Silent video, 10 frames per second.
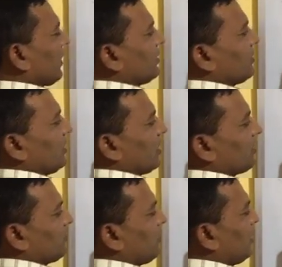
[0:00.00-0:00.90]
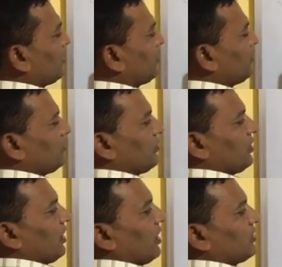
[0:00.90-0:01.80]
see x1
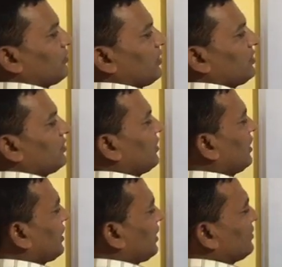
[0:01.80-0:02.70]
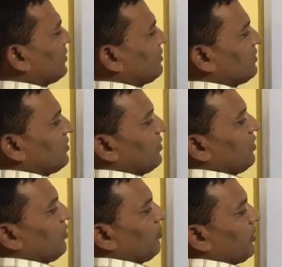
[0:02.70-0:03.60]
x2 get cancels,
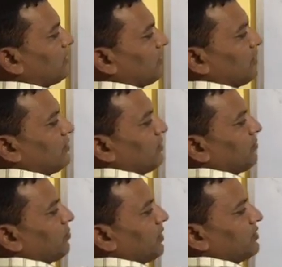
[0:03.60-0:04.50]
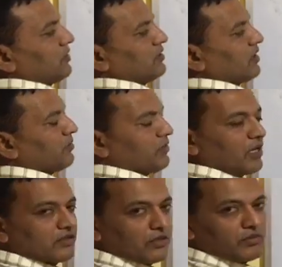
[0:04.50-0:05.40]
plus 6 same
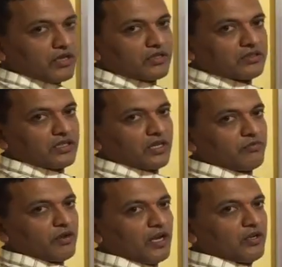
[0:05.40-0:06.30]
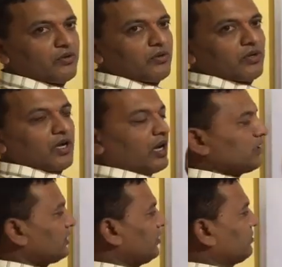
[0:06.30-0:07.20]
cancel because same value
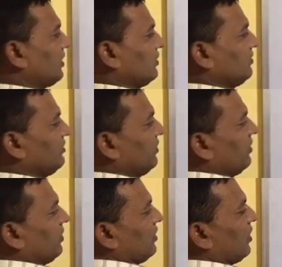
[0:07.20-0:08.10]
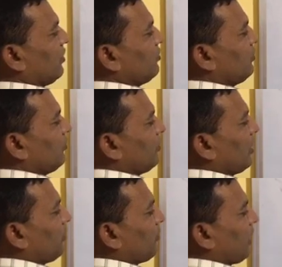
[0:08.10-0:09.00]
and same sign. Now we
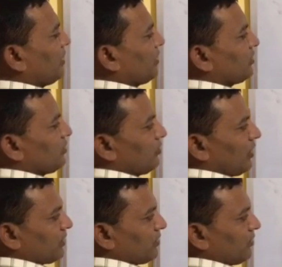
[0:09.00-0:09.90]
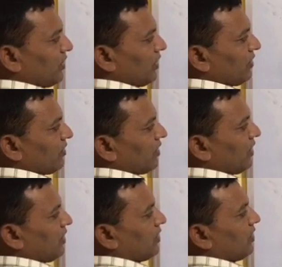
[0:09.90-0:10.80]
have minus 2x2 here,
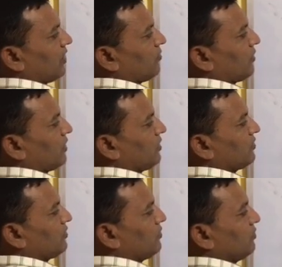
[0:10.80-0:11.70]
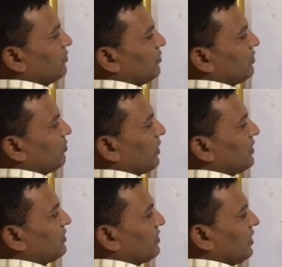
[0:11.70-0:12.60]
and here minus
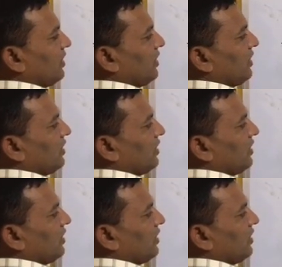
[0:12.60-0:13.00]
3